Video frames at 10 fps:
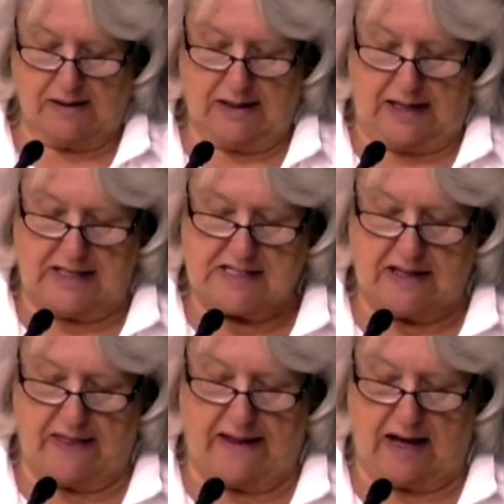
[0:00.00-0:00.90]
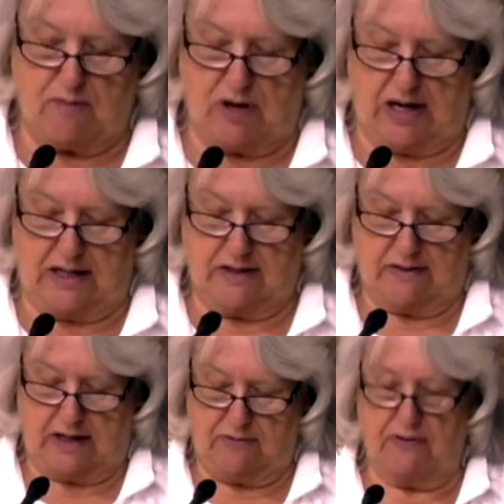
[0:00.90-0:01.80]
And it's in that mind that
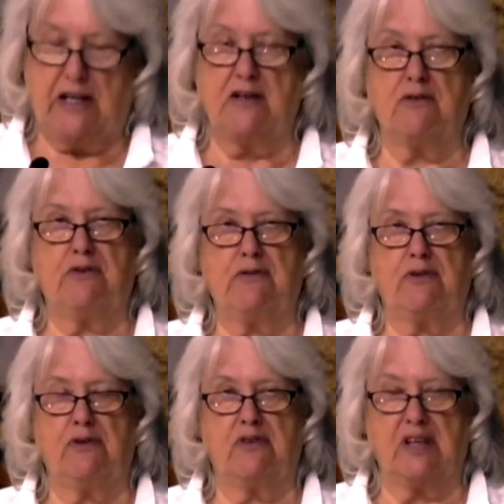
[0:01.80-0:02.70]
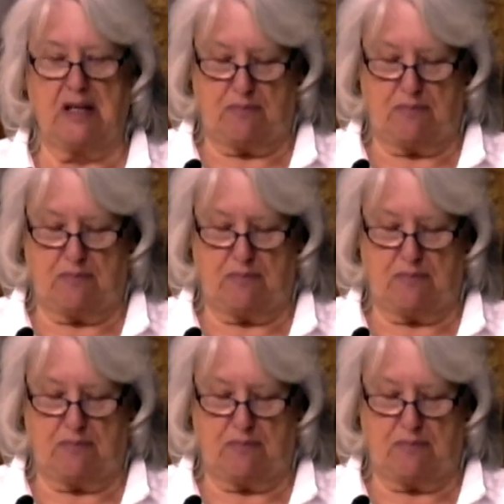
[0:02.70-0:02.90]
he fell into fitful sleep.